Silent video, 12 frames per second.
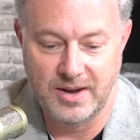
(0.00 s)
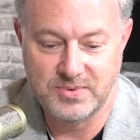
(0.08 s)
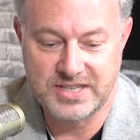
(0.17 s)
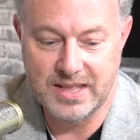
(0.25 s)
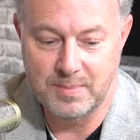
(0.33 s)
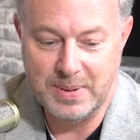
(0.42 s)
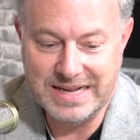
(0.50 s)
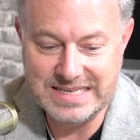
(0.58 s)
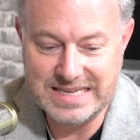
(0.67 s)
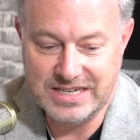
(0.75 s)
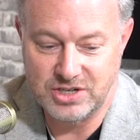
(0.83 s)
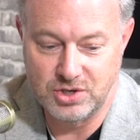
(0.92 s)
I would say the
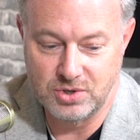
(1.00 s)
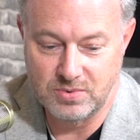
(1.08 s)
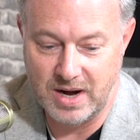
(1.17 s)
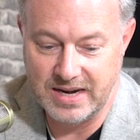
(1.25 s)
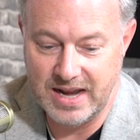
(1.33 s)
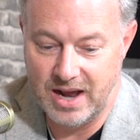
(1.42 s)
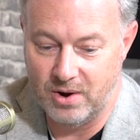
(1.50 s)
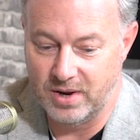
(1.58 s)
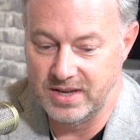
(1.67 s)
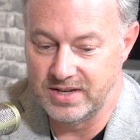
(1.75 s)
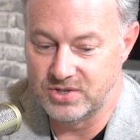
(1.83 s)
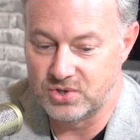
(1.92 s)
best thing to do right now
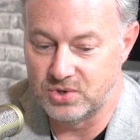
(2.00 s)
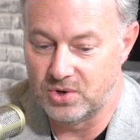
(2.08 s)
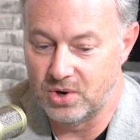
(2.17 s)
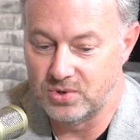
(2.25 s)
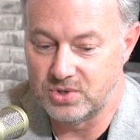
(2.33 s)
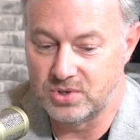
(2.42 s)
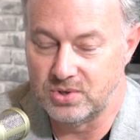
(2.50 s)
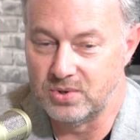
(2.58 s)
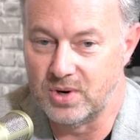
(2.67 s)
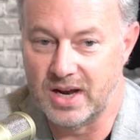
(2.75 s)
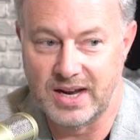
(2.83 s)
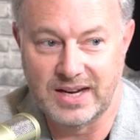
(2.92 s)
is to go
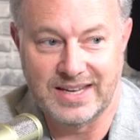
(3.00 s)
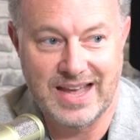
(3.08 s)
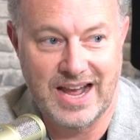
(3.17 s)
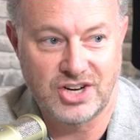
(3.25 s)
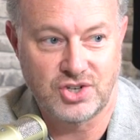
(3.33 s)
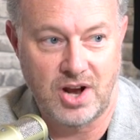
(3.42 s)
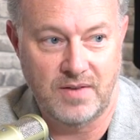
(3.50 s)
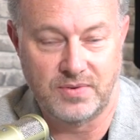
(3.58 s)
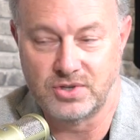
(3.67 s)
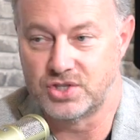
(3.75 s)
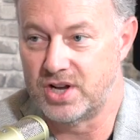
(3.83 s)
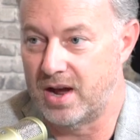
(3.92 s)
to
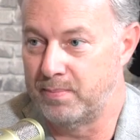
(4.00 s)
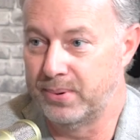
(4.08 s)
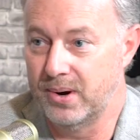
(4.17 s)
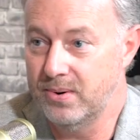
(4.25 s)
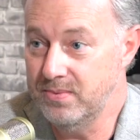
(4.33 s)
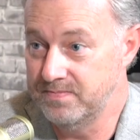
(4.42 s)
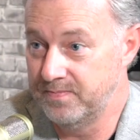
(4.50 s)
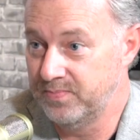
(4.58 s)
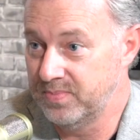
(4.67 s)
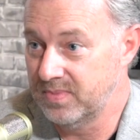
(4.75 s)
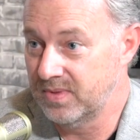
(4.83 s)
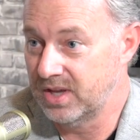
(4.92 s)
cashoffers.pro,
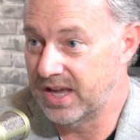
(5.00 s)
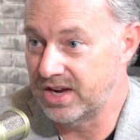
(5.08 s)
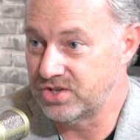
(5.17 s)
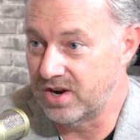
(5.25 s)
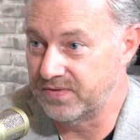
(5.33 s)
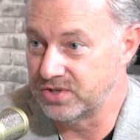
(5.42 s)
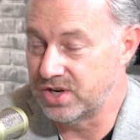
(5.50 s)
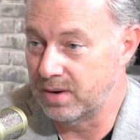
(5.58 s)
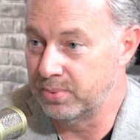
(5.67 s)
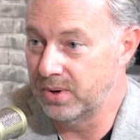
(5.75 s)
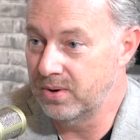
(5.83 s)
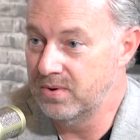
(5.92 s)

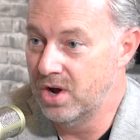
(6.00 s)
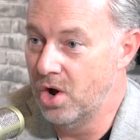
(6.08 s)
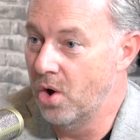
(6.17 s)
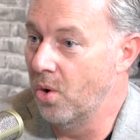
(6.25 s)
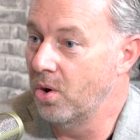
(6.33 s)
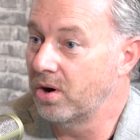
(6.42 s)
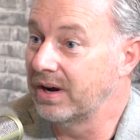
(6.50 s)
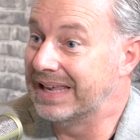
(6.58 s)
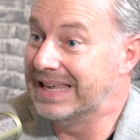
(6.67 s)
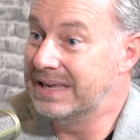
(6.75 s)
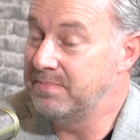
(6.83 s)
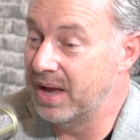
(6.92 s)
cashoffers.pro, or
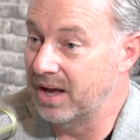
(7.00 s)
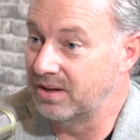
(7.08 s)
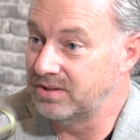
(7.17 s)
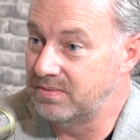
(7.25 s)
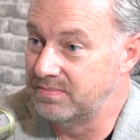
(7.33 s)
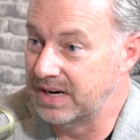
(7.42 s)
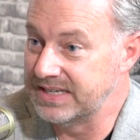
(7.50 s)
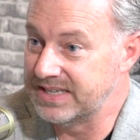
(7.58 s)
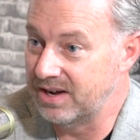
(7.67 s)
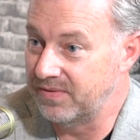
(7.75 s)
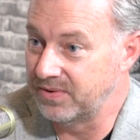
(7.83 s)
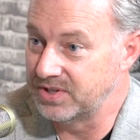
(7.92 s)
email
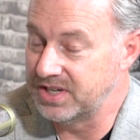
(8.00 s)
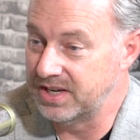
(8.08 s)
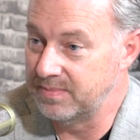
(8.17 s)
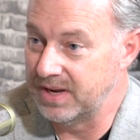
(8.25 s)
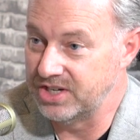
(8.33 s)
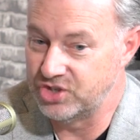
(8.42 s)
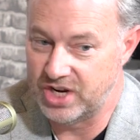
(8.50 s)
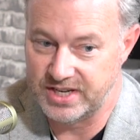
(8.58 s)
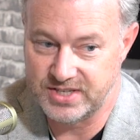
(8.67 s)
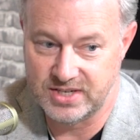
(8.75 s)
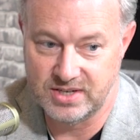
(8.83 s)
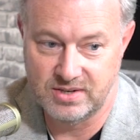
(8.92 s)
myself or Tim at
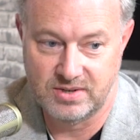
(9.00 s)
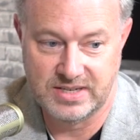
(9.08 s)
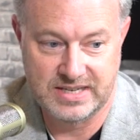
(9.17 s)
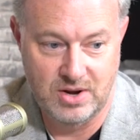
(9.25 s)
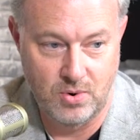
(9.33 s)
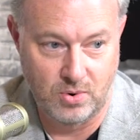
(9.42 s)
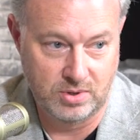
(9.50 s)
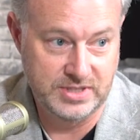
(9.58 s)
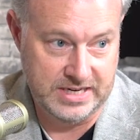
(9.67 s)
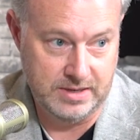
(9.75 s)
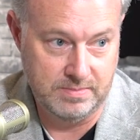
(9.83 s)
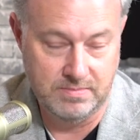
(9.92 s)
Jason or
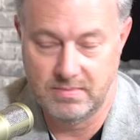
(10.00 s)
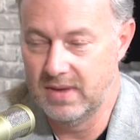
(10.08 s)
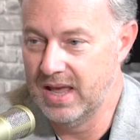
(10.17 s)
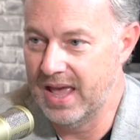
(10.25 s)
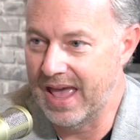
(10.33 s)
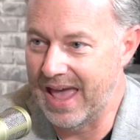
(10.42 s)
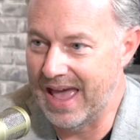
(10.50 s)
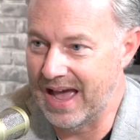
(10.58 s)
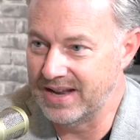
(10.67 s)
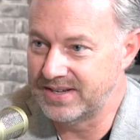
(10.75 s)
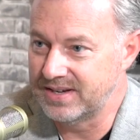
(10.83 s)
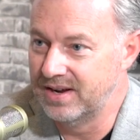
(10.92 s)
Tim
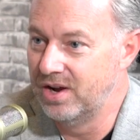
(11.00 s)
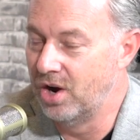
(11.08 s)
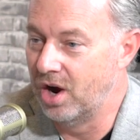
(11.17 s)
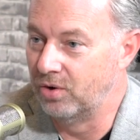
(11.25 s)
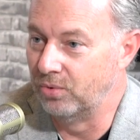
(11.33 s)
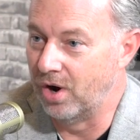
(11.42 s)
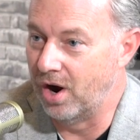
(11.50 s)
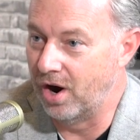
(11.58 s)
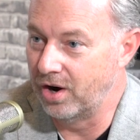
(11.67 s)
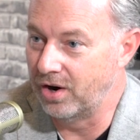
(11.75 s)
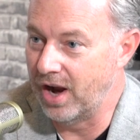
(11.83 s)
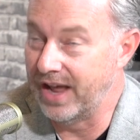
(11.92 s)
at
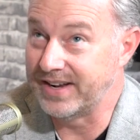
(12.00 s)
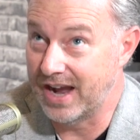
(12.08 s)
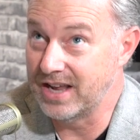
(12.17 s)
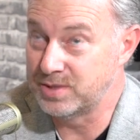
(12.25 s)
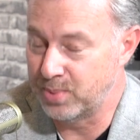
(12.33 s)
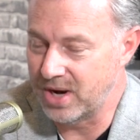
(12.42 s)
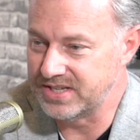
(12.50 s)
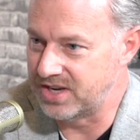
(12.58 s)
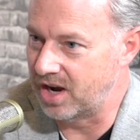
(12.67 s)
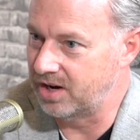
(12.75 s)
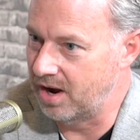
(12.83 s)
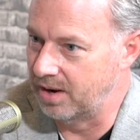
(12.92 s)

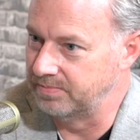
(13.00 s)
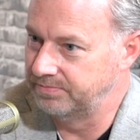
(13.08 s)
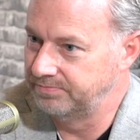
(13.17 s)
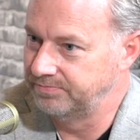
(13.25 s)
highestprice.com.